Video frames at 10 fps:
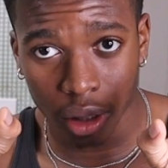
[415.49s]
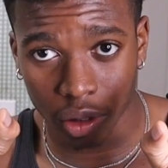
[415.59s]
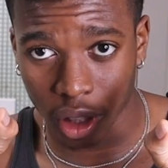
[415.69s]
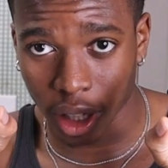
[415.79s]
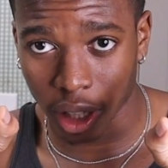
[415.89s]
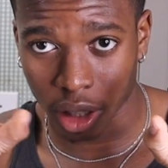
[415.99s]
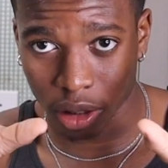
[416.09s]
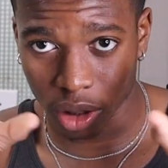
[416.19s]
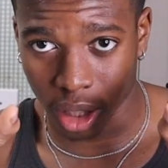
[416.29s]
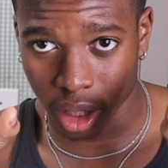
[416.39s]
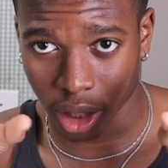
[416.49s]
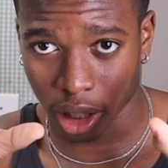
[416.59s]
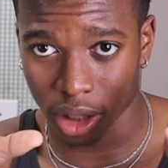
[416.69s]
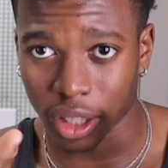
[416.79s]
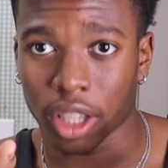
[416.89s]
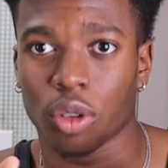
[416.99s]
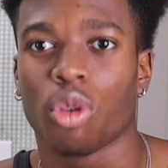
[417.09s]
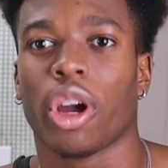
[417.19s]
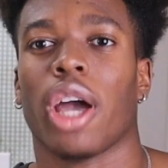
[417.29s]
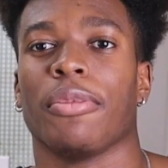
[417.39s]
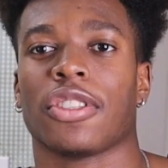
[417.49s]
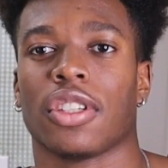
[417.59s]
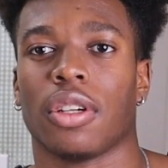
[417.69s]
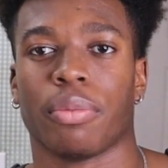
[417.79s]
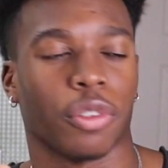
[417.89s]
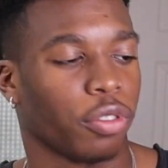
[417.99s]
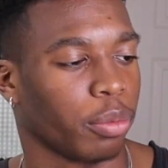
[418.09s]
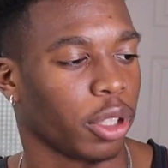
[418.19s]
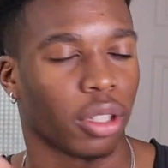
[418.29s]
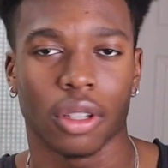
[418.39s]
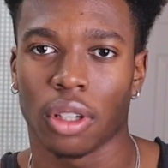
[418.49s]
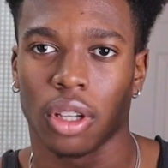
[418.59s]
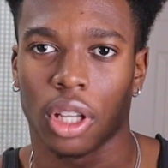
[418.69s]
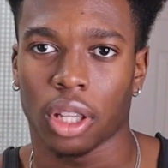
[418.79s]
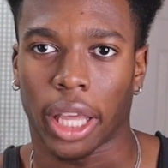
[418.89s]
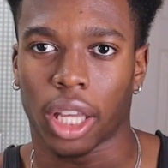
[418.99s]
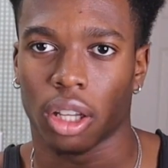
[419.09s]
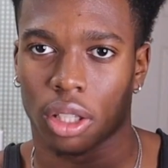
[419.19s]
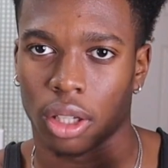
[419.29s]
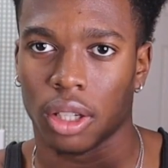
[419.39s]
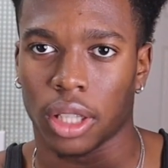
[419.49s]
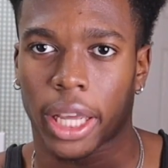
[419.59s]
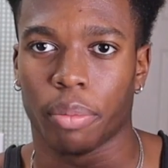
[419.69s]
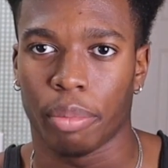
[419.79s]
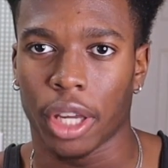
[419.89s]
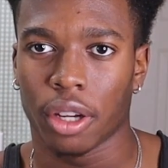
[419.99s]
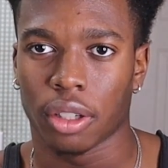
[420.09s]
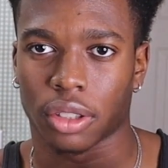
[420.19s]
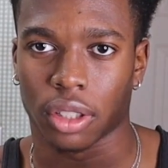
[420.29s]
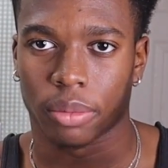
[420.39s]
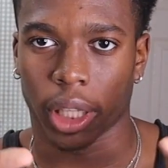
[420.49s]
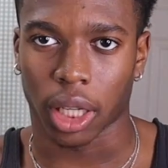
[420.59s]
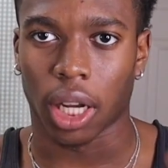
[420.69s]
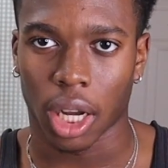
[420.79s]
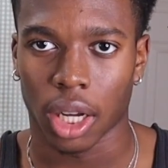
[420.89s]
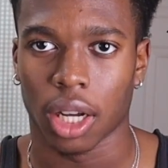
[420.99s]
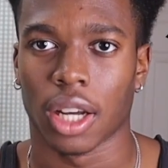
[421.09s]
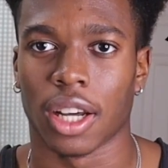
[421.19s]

You see that? You see that? Like, it's like you grabbing something, you feel me? Like a bear or something, like, aha.